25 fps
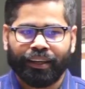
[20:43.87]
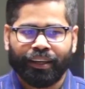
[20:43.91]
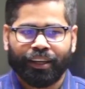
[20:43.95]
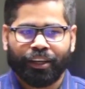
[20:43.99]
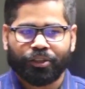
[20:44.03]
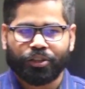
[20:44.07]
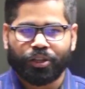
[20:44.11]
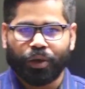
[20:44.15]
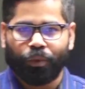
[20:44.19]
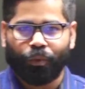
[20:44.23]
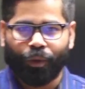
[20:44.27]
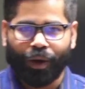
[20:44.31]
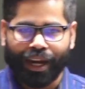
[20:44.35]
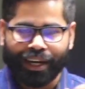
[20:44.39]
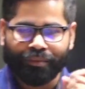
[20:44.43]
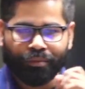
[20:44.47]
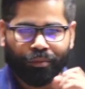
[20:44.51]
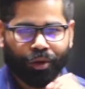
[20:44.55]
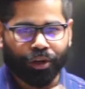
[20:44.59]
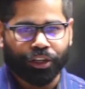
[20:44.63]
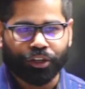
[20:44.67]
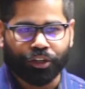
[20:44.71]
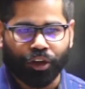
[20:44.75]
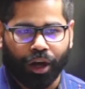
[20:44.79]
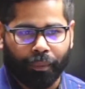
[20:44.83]
So one
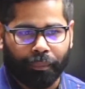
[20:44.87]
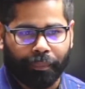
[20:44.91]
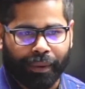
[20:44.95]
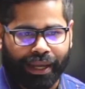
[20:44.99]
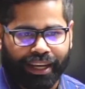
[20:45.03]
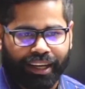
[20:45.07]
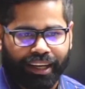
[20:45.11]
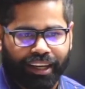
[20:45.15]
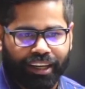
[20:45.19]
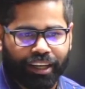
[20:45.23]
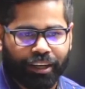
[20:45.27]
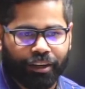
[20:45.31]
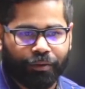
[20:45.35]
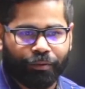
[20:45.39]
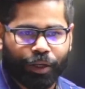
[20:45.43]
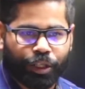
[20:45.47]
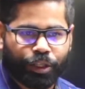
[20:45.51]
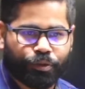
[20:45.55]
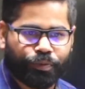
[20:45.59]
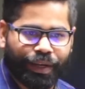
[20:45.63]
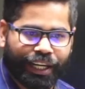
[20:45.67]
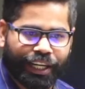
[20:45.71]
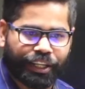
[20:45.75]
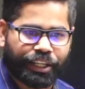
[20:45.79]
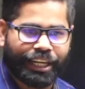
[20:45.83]
more topic which
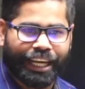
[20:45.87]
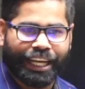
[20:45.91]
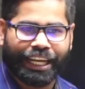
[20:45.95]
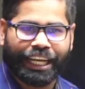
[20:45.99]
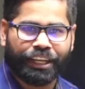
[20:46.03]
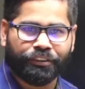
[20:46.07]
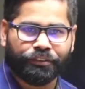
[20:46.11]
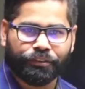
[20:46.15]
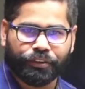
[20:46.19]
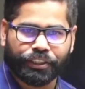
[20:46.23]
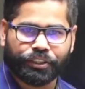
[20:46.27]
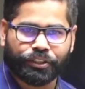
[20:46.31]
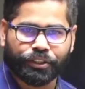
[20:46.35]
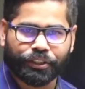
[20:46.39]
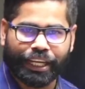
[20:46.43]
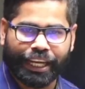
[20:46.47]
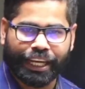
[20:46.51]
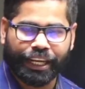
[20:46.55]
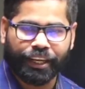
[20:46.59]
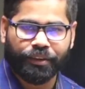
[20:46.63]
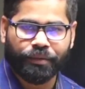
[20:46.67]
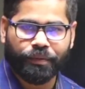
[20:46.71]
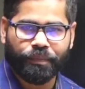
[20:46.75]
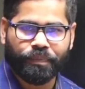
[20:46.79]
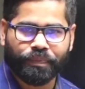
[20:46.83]
we are taking for
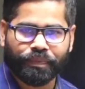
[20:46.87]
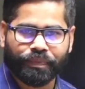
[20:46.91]
today,